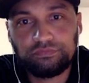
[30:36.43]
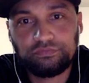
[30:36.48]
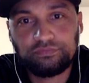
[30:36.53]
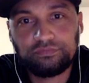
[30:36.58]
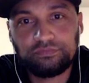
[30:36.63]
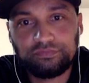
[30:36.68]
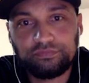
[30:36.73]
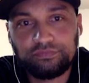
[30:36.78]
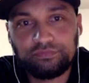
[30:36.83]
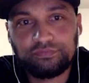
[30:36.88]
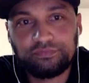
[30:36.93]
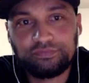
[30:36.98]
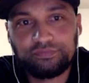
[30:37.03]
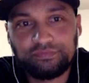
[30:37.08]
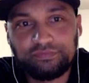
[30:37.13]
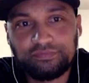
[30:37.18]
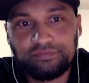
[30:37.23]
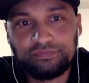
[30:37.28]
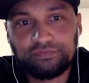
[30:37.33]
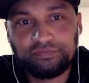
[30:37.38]

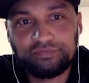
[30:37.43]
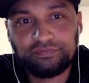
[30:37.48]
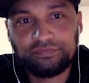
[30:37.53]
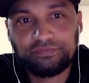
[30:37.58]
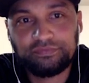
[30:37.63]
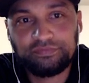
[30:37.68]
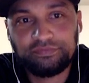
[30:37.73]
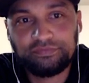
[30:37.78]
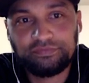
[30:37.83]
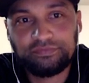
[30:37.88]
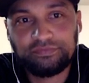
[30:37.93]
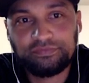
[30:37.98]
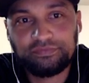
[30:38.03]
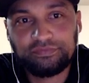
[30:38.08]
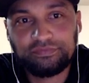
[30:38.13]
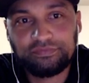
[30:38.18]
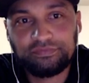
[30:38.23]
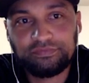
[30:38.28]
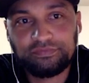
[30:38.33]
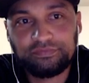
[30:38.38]

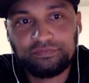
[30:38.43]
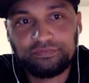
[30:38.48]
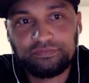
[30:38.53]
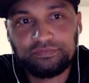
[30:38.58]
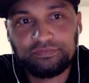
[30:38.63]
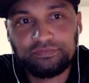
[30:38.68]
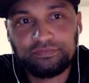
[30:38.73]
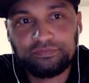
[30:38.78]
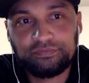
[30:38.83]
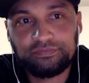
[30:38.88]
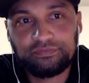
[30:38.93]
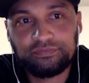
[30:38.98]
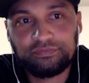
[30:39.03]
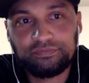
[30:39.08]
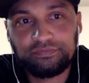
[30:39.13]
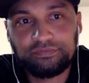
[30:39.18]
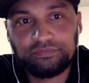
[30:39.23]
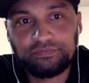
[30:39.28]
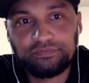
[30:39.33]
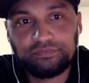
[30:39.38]

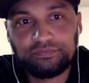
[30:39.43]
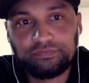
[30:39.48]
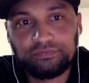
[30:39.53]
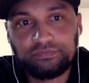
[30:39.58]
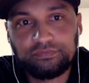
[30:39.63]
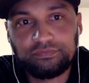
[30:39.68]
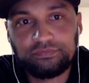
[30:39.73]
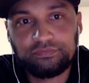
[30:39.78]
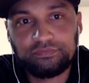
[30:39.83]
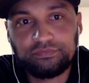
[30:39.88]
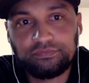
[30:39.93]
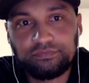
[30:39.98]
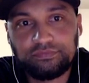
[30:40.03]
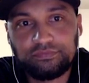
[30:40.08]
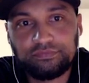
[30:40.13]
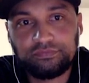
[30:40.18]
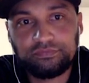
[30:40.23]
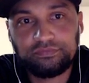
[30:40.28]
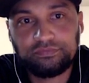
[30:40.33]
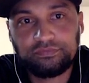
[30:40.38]

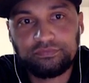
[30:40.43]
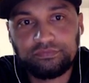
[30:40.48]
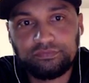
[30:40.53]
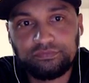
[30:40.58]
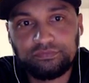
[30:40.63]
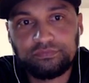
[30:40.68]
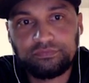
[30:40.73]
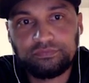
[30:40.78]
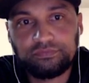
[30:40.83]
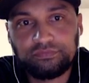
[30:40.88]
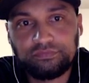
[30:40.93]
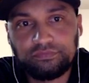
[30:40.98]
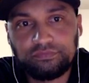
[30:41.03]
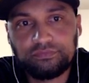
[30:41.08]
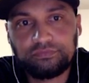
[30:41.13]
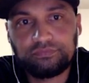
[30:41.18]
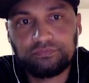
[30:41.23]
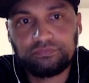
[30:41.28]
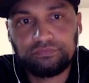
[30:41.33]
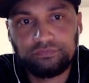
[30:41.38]

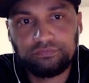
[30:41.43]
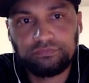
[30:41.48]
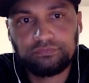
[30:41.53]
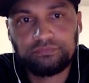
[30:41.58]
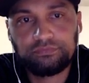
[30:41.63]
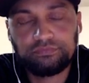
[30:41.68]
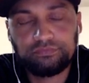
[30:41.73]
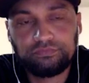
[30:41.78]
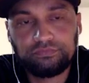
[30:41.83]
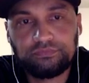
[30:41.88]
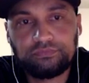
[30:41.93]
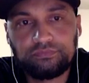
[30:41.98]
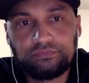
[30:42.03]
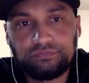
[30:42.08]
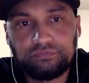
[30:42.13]
The person shown says nothing.